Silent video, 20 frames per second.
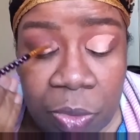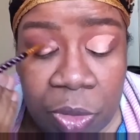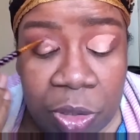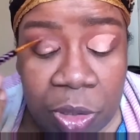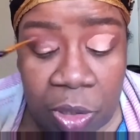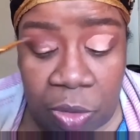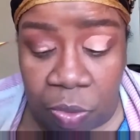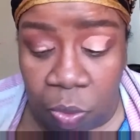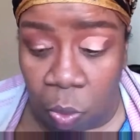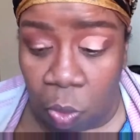
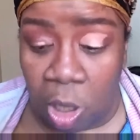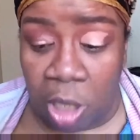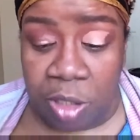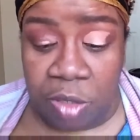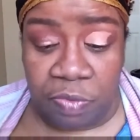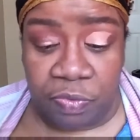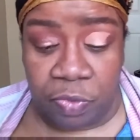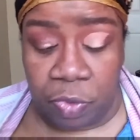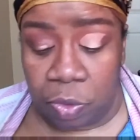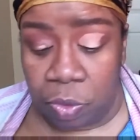just
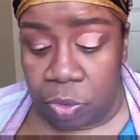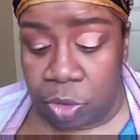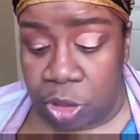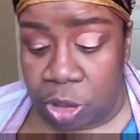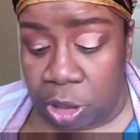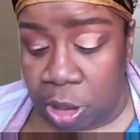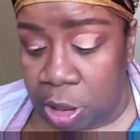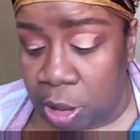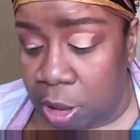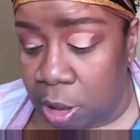wonderful.
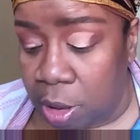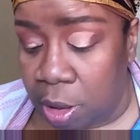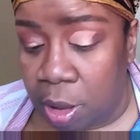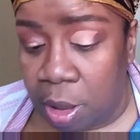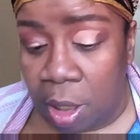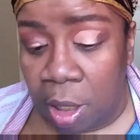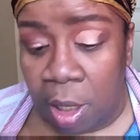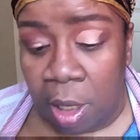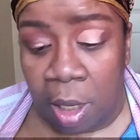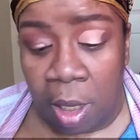She
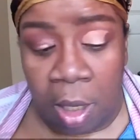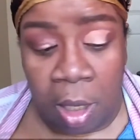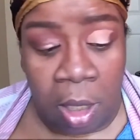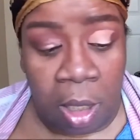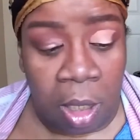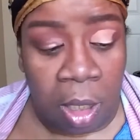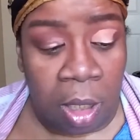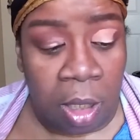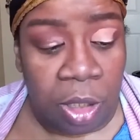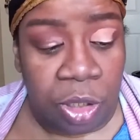
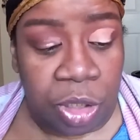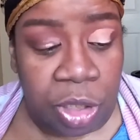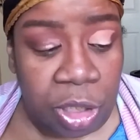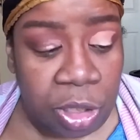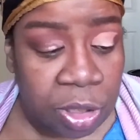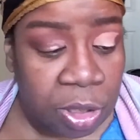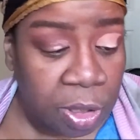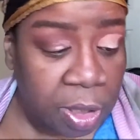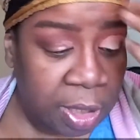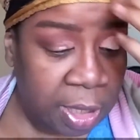
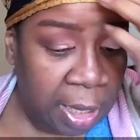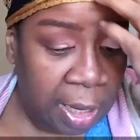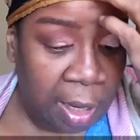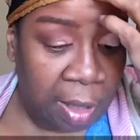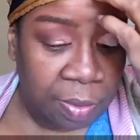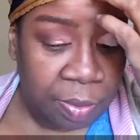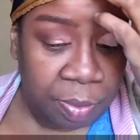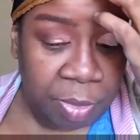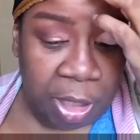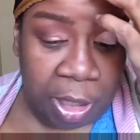took
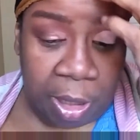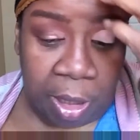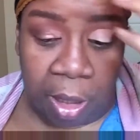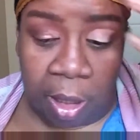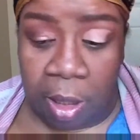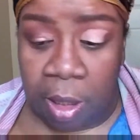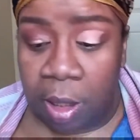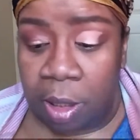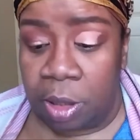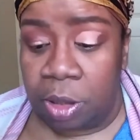care of
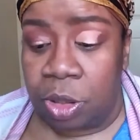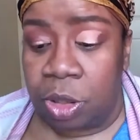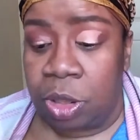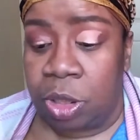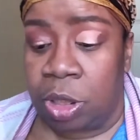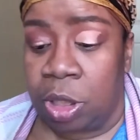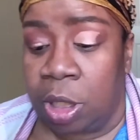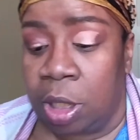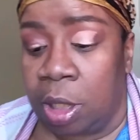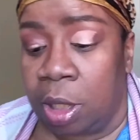me.
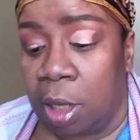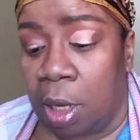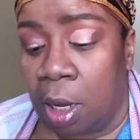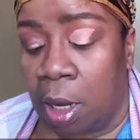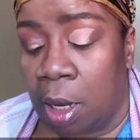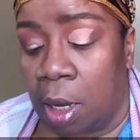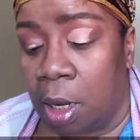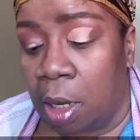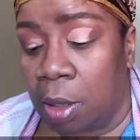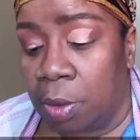She
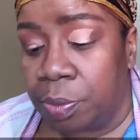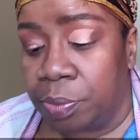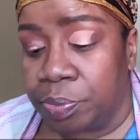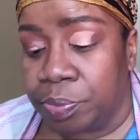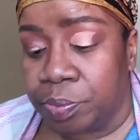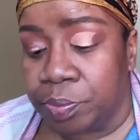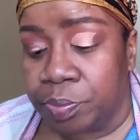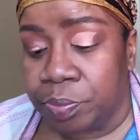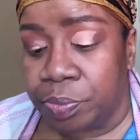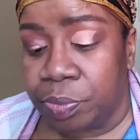
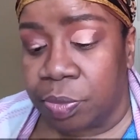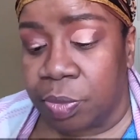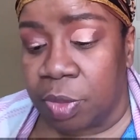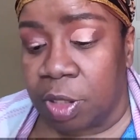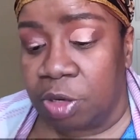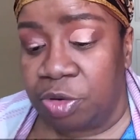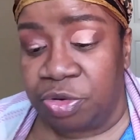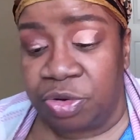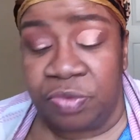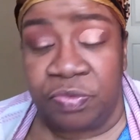
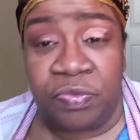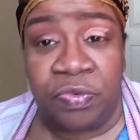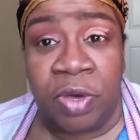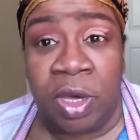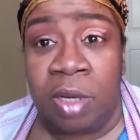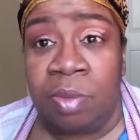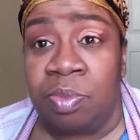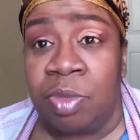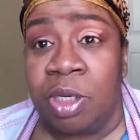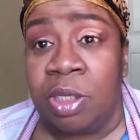
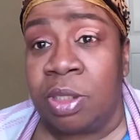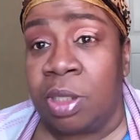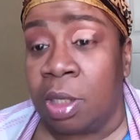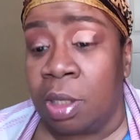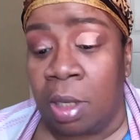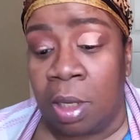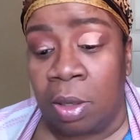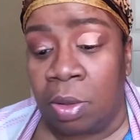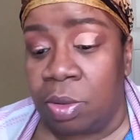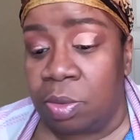fed me. She
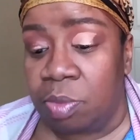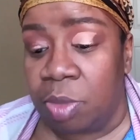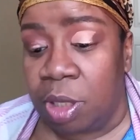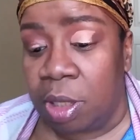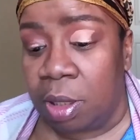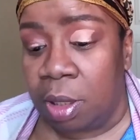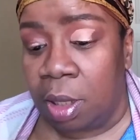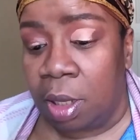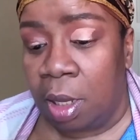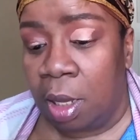clothed
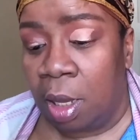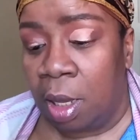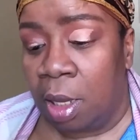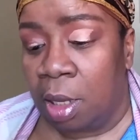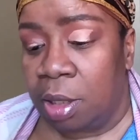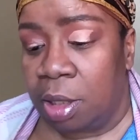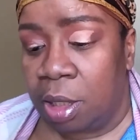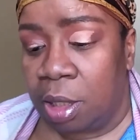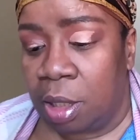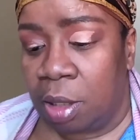me.
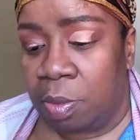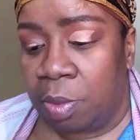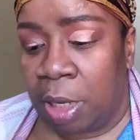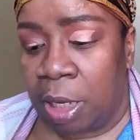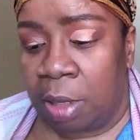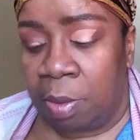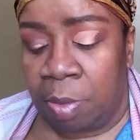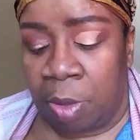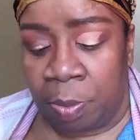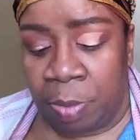You know,
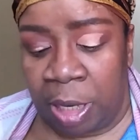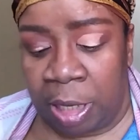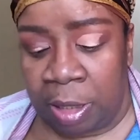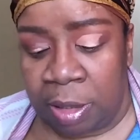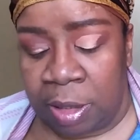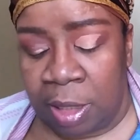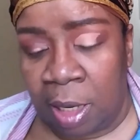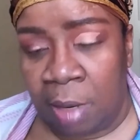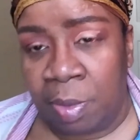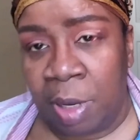by
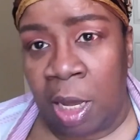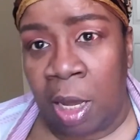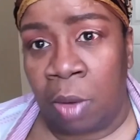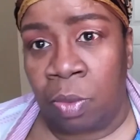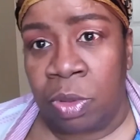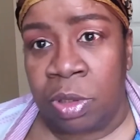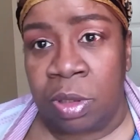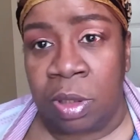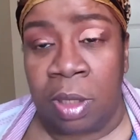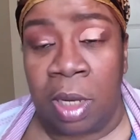the time I
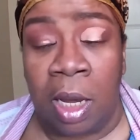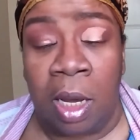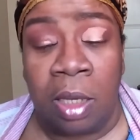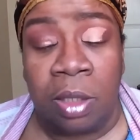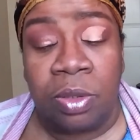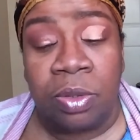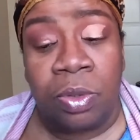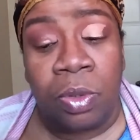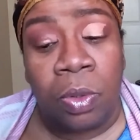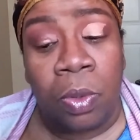was in
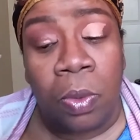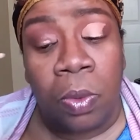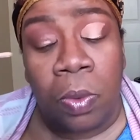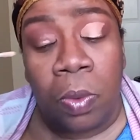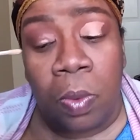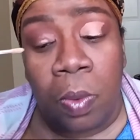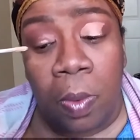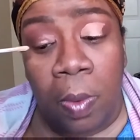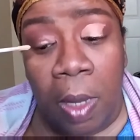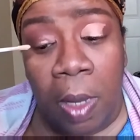high
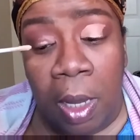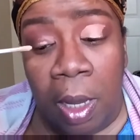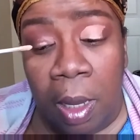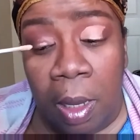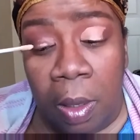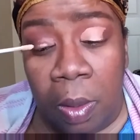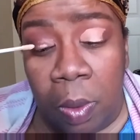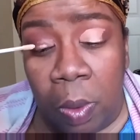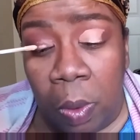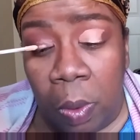school
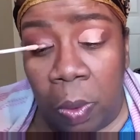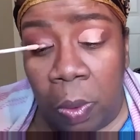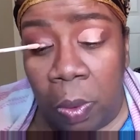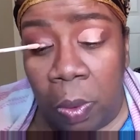and